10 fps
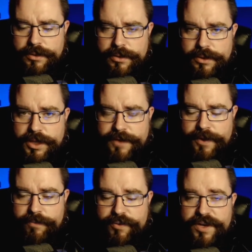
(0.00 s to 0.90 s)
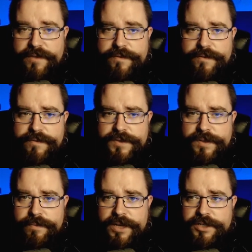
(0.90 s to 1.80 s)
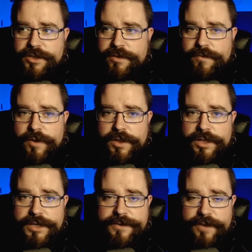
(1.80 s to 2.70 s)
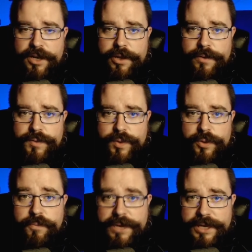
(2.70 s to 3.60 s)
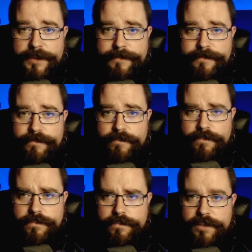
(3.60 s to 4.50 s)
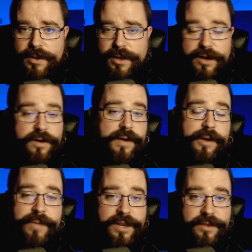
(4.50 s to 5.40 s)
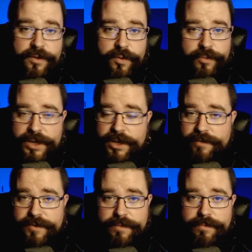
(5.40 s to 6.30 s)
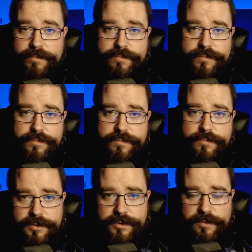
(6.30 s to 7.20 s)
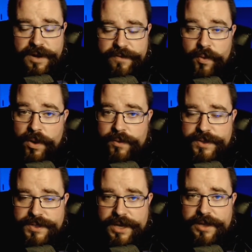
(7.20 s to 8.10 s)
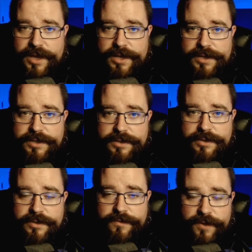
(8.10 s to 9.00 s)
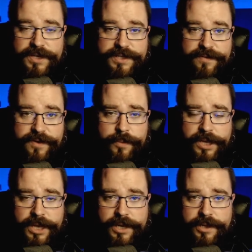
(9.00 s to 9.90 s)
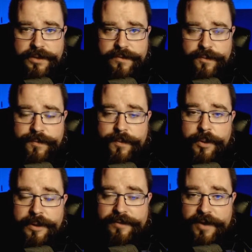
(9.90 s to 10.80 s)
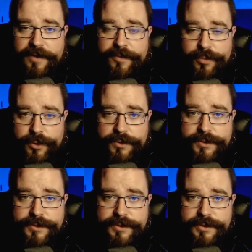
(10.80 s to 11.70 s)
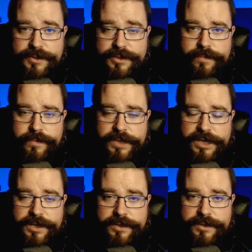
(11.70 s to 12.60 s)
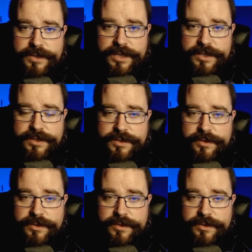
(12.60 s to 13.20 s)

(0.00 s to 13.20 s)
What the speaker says: giving a brief summation of what these videos will be. I don't know how many there will be of them, but everyone will say that, the phrase at the very beginning, from one of my favorite books, because this,